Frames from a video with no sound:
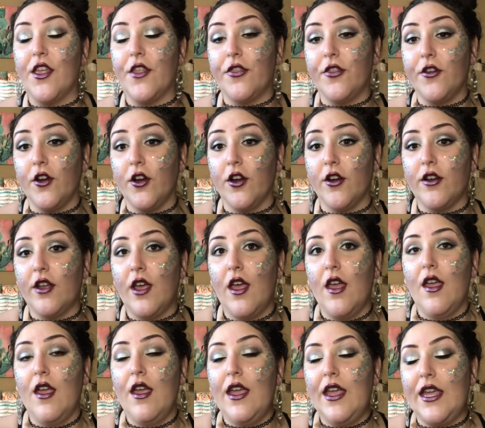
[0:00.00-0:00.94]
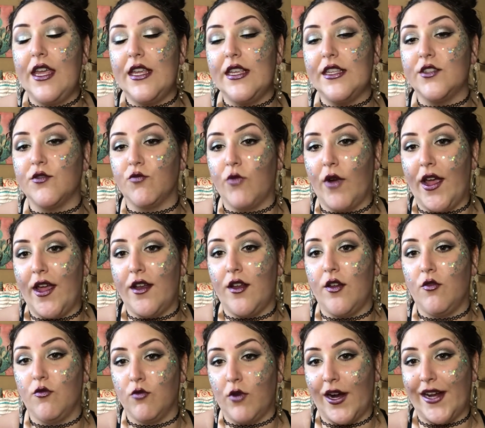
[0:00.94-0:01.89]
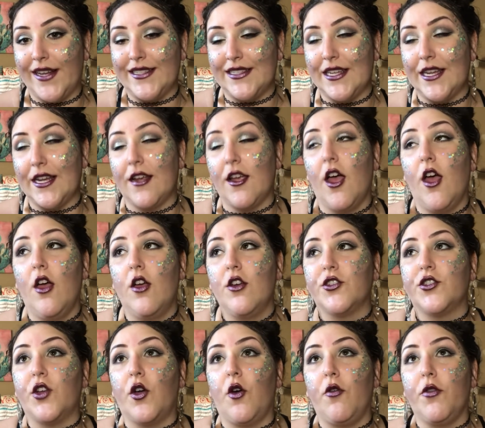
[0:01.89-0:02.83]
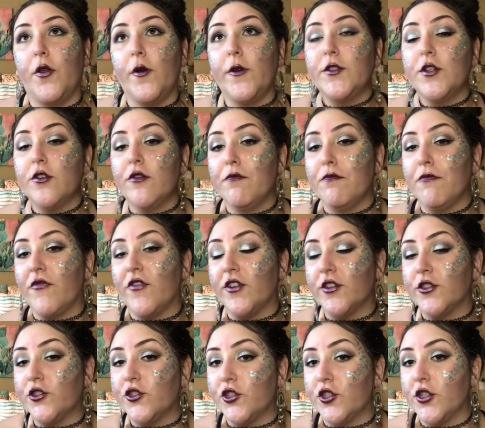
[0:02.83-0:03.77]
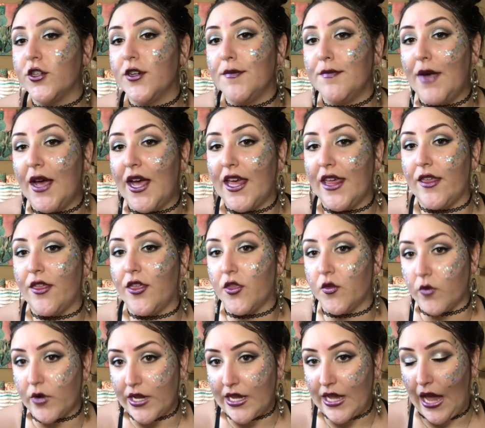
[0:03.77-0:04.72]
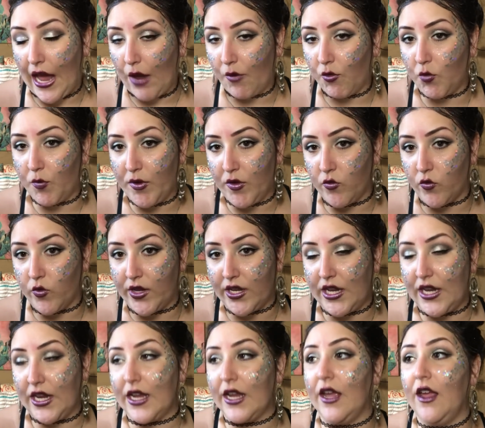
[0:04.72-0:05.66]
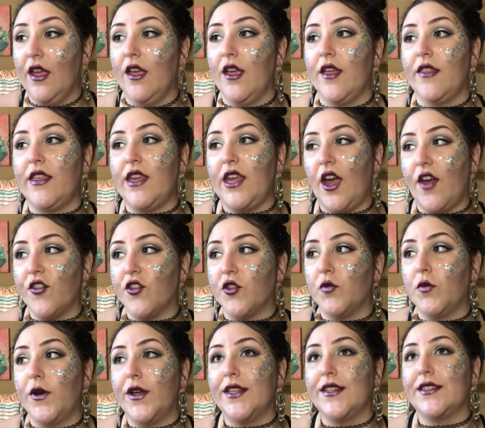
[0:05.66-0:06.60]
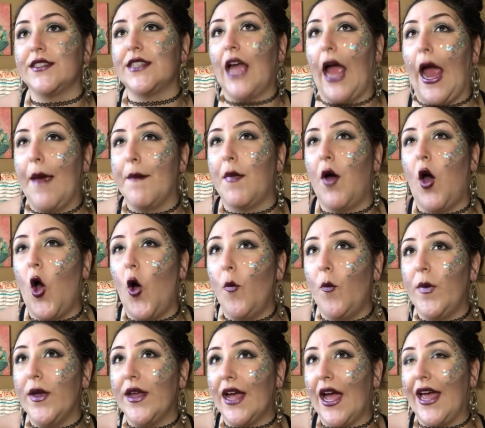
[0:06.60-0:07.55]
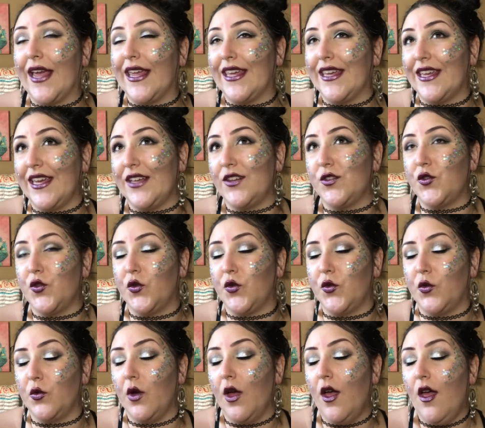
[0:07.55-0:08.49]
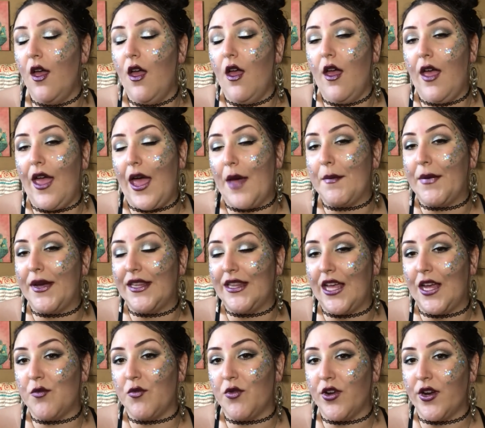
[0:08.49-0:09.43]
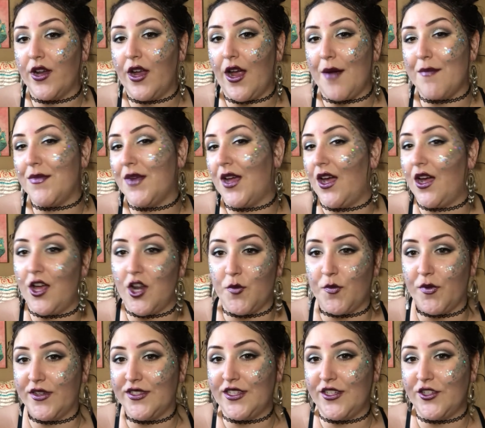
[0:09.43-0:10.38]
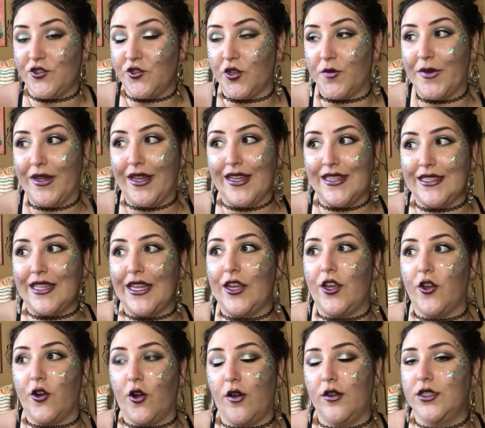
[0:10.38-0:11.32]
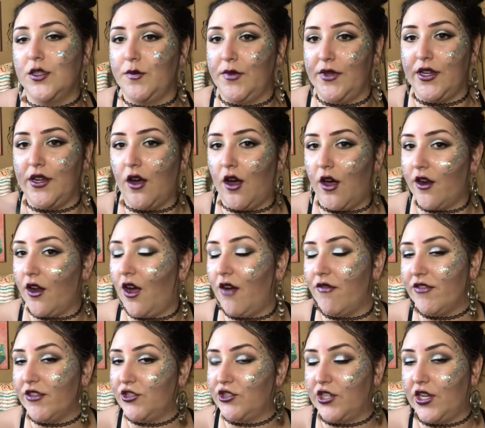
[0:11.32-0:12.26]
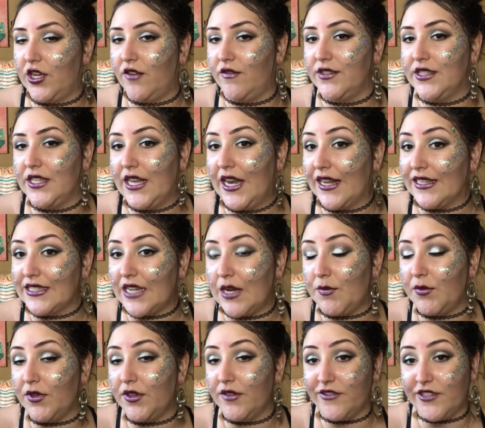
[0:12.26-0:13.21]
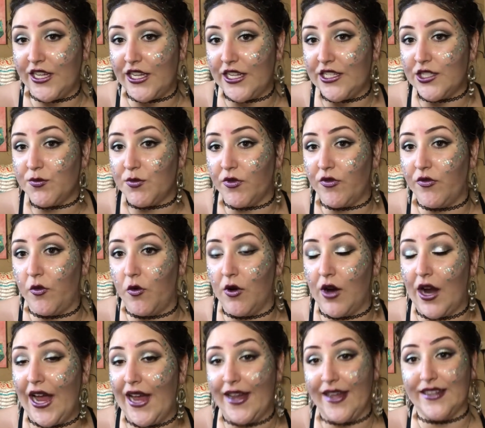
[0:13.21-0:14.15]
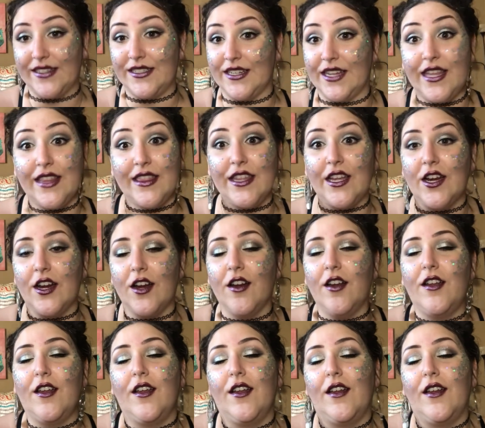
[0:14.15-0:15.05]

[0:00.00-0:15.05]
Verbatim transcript: the third is Red Rising. So those are for sure my three I will be reading. The other ones I'm hoping I can get to at my library. I'm not 100% sure because they could also be gone off the shelves the next couple of days before I get to get there.